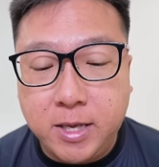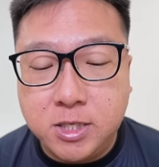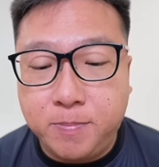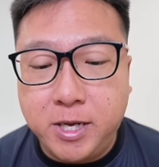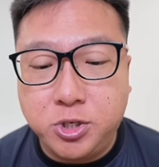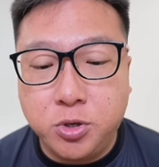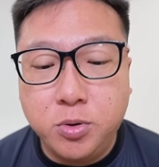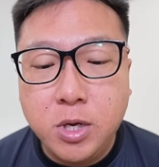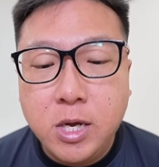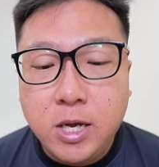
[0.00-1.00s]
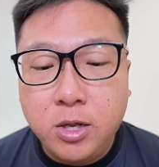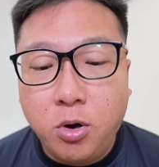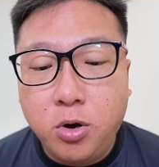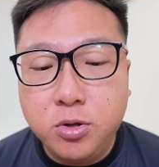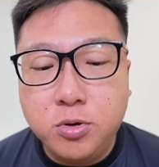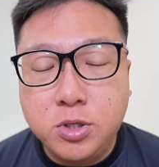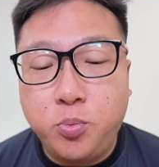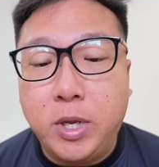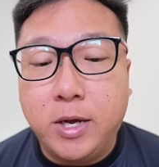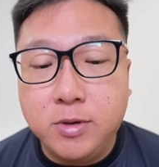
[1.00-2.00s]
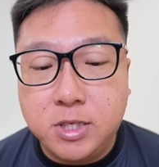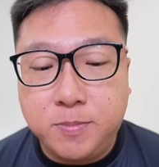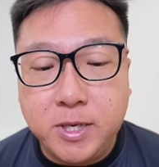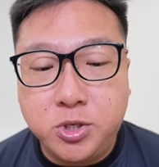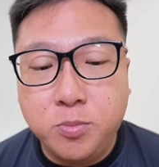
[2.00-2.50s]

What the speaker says: special, all those without the special